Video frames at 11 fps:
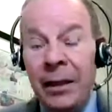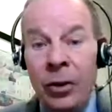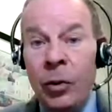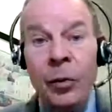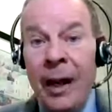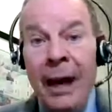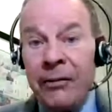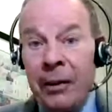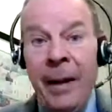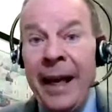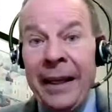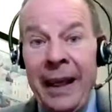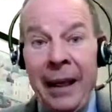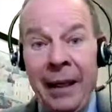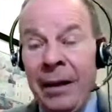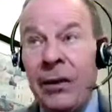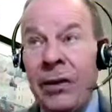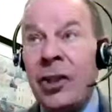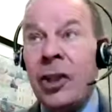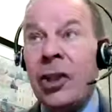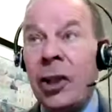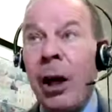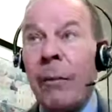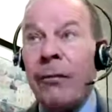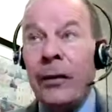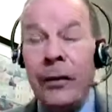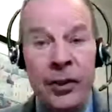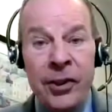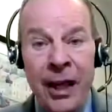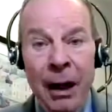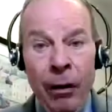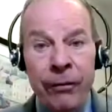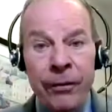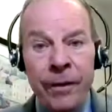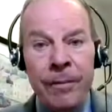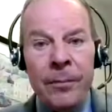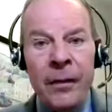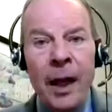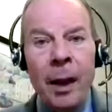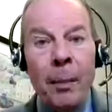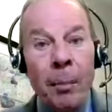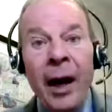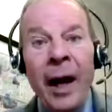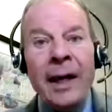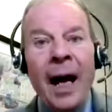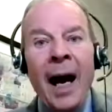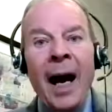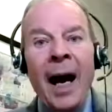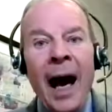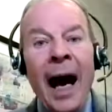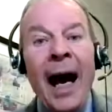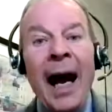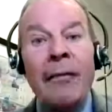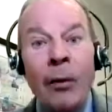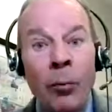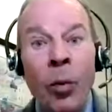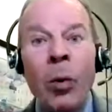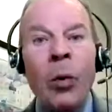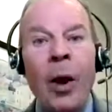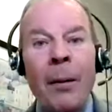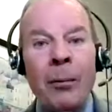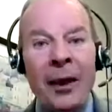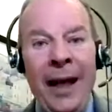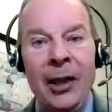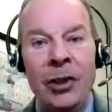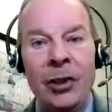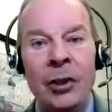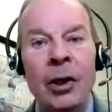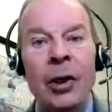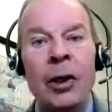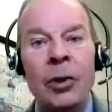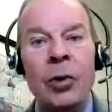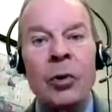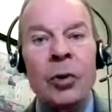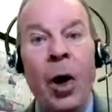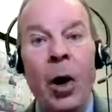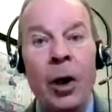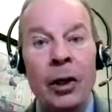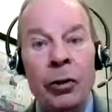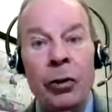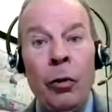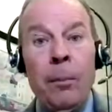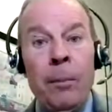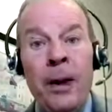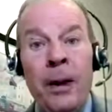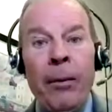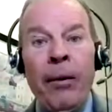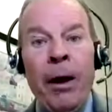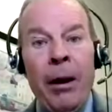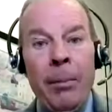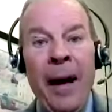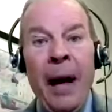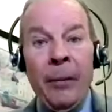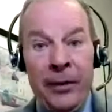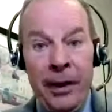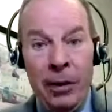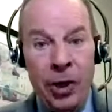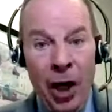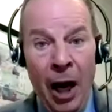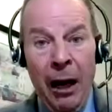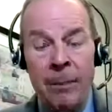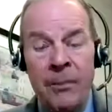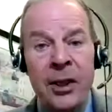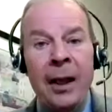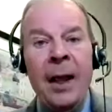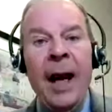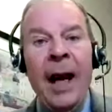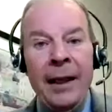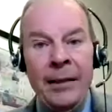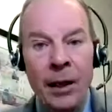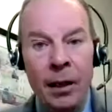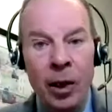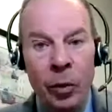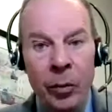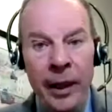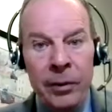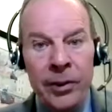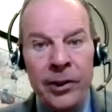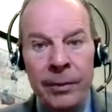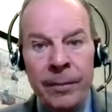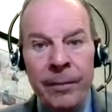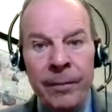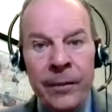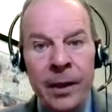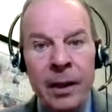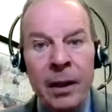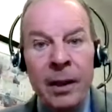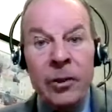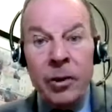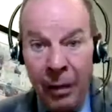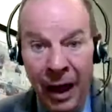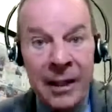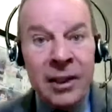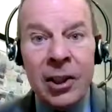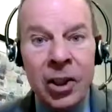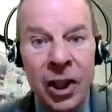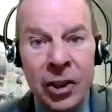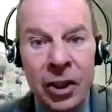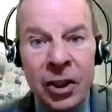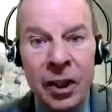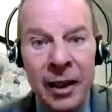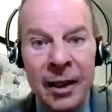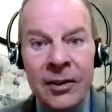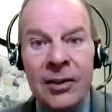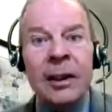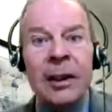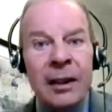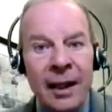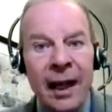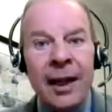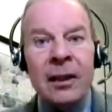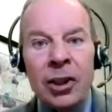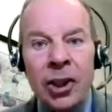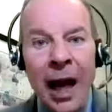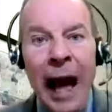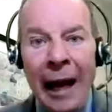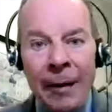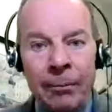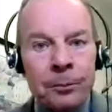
You have to make that decision up for yourself, but I have a moral obligation to talk to people about their jobs and their careers. So my suggestion is take the shot.